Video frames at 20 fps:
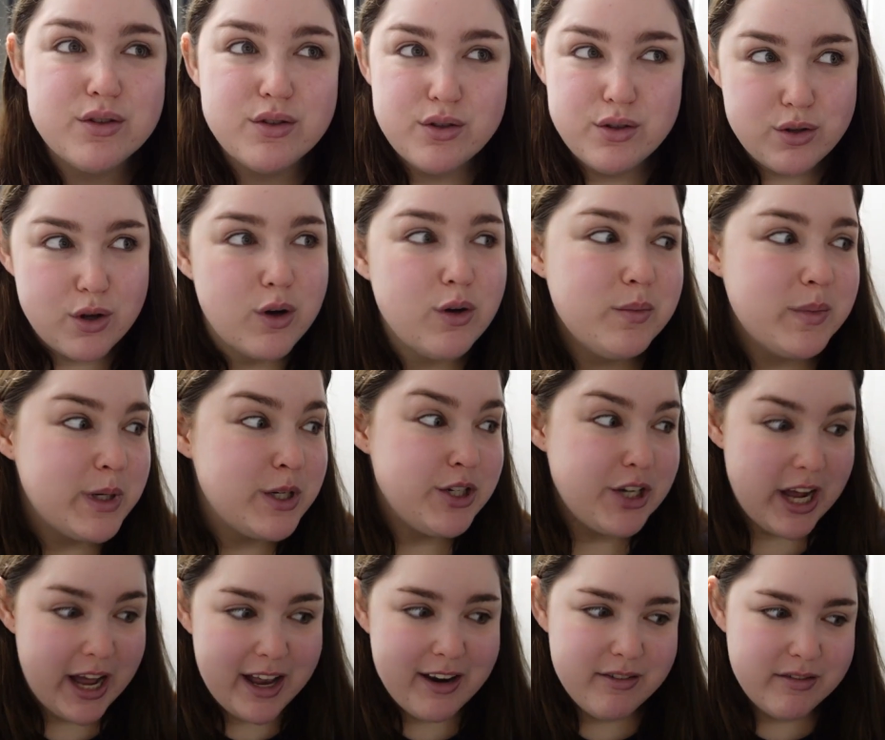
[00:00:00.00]
So much
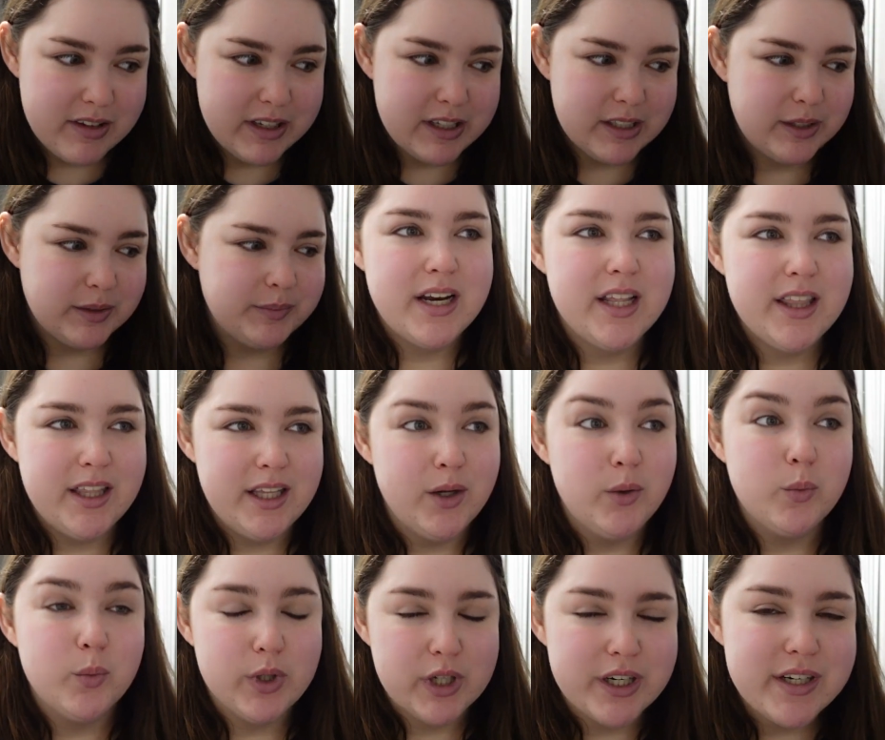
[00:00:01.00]
Advil.
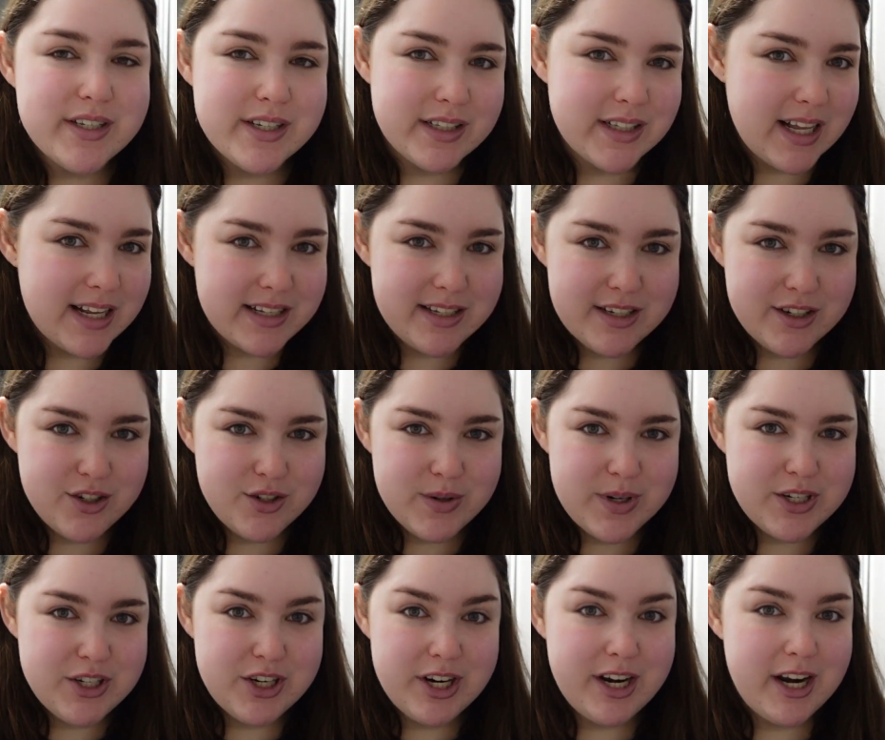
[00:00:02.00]
Nothing works in that
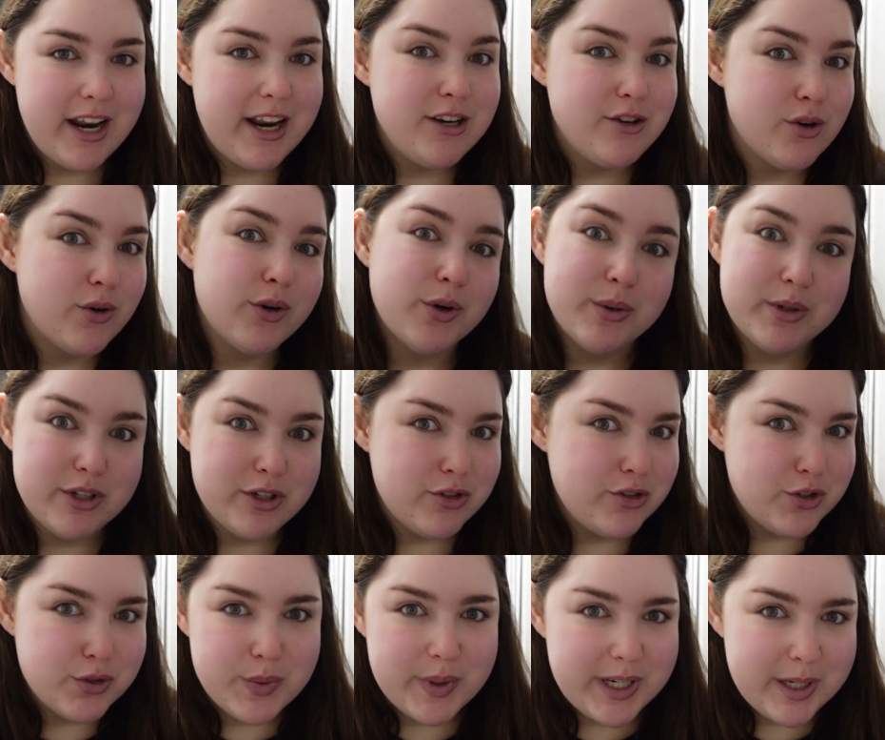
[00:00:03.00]
situation and I don't know what to do